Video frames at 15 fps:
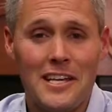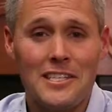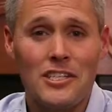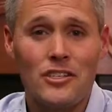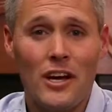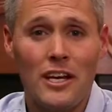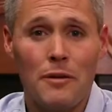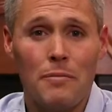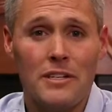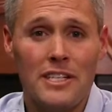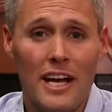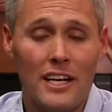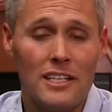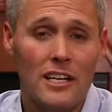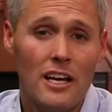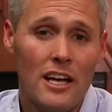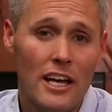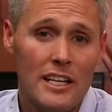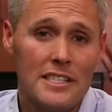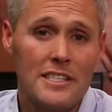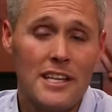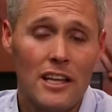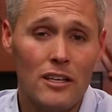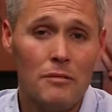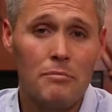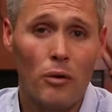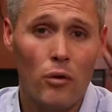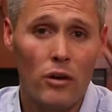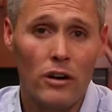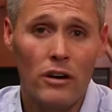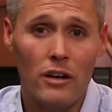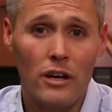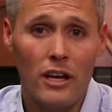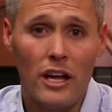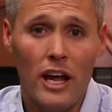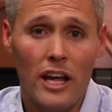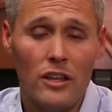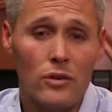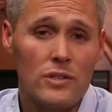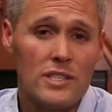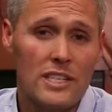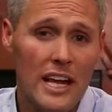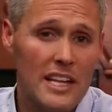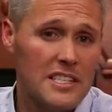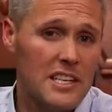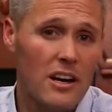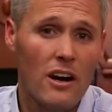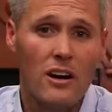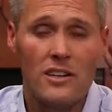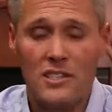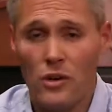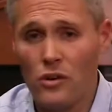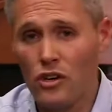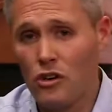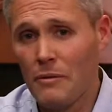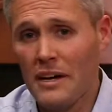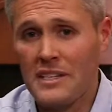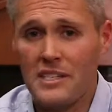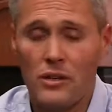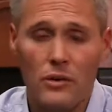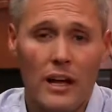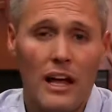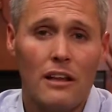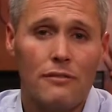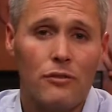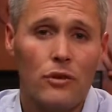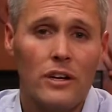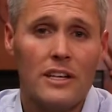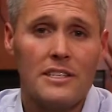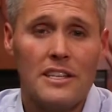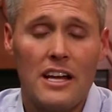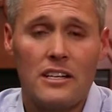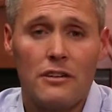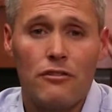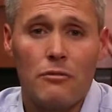States is trying to protect its southern border and those states that are Arizona, New Mexico, California, etc.